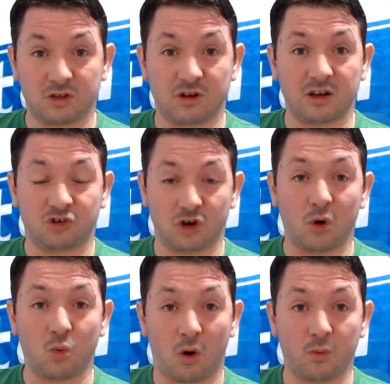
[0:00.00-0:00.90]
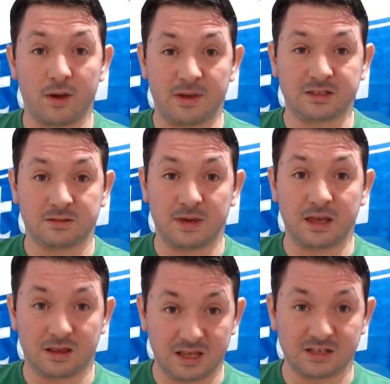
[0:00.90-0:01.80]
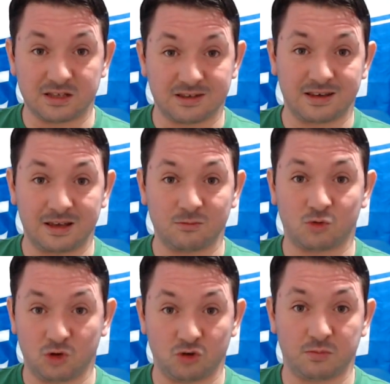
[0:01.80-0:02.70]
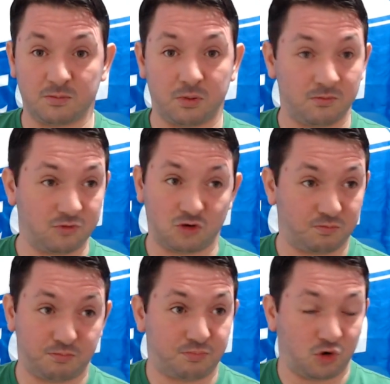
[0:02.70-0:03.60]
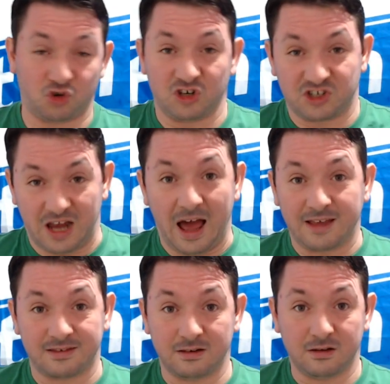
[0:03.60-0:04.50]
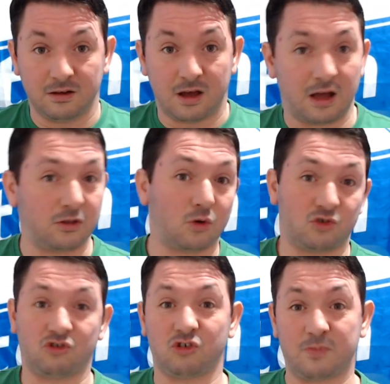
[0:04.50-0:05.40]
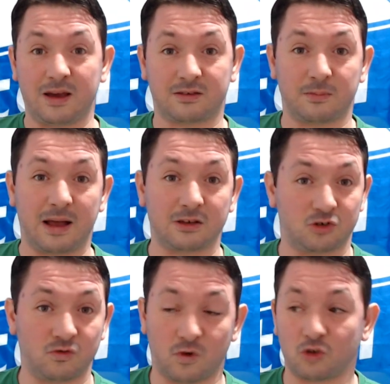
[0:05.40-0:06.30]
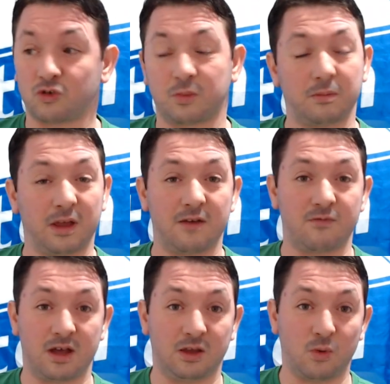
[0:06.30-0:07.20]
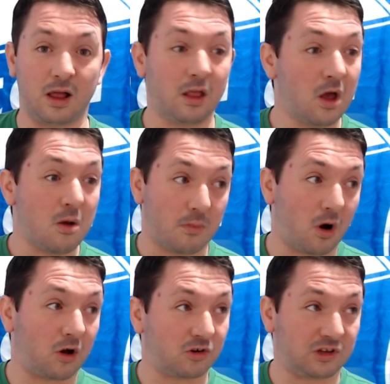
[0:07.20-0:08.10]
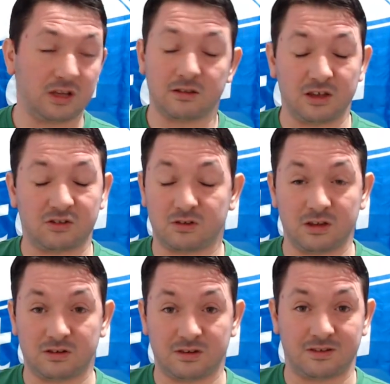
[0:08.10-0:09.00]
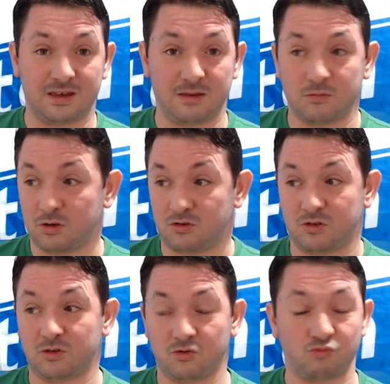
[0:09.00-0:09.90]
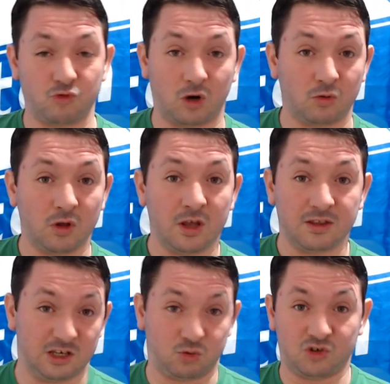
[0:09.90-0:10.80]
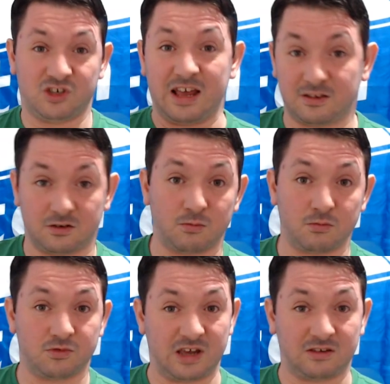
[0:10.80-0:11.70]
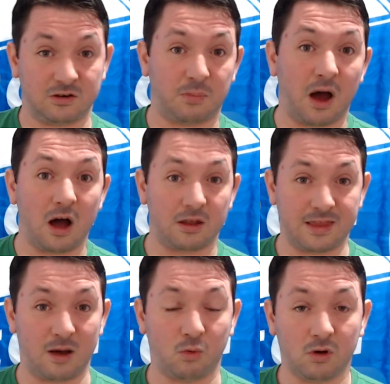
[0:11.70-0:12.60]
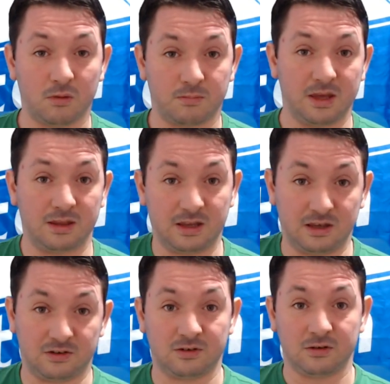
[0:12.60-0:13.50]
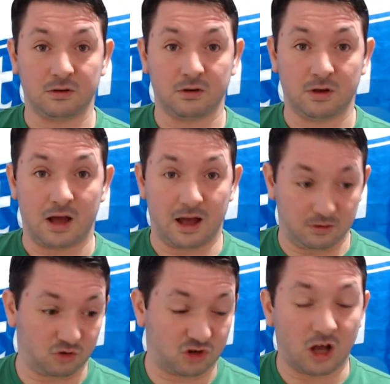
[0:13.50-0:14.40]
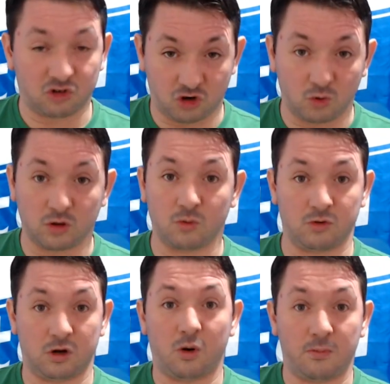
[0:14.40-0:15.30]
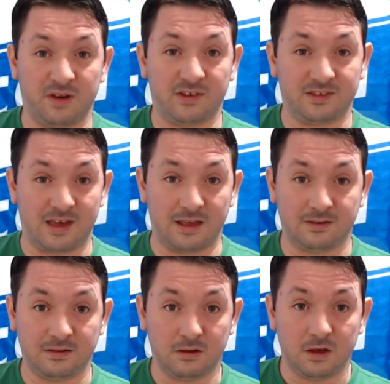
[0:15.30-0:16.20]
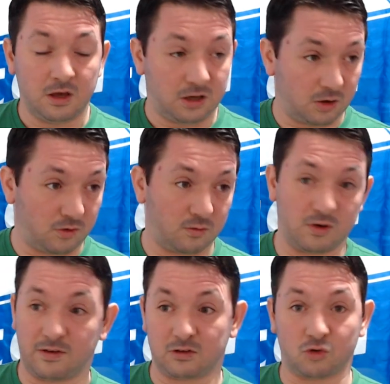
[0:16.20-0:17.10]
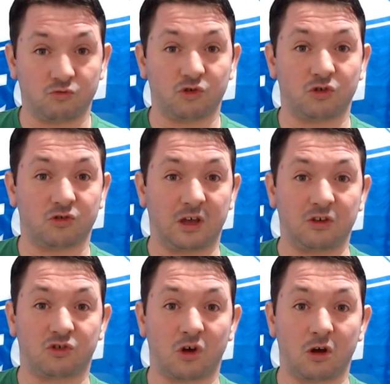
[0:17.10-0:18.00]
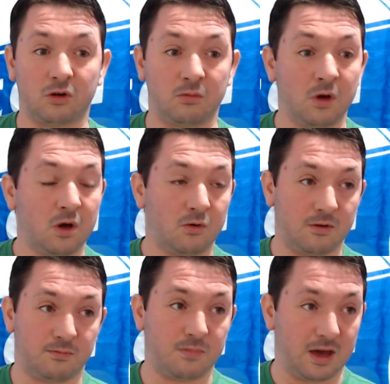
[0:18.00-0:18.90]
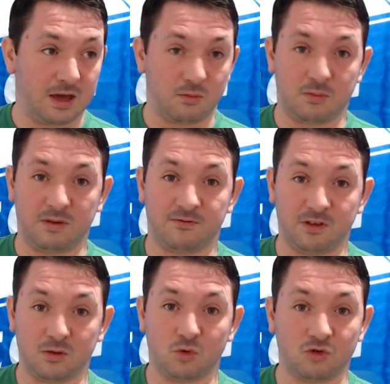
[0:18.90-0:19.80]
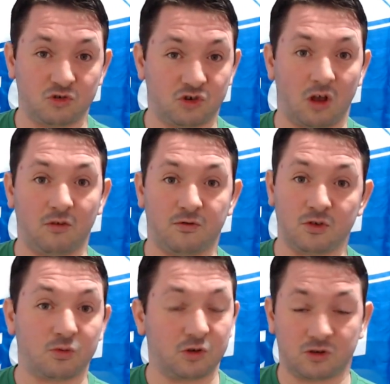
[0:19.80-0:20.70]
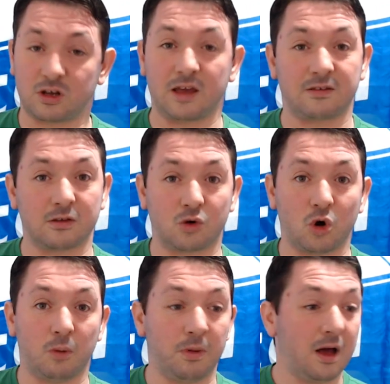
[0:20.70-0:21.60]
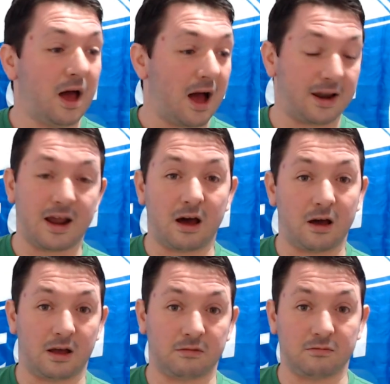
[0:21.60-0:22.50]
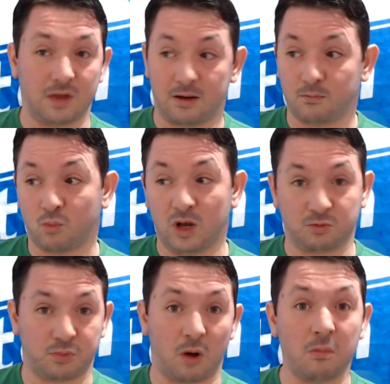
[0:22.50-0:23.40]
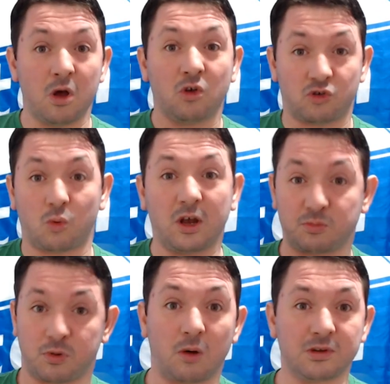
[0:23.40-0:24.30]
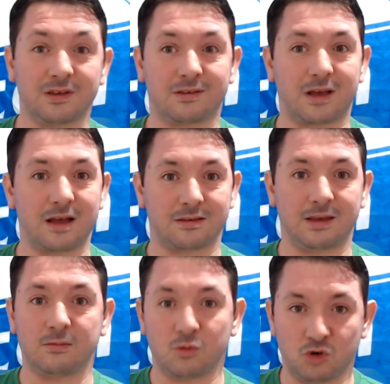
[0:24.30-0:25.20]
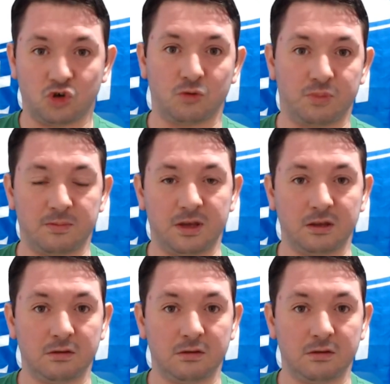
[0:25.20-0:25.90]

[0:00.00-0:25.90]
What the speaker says: to show what we're meant to be, these are the teams we should be just brushing aside. And no disrespect to Palace, who've also been playing really well, but honestly, this is the team that, you know, this would set us apart now, beating these, and it'll start showing that, you know, a bit of intent. You know, we've had a good result against Tottenham. We beat Fleetwood and Salford, which are great in the cup, and West Brom. So West Brom is the kind of team that we should be beating,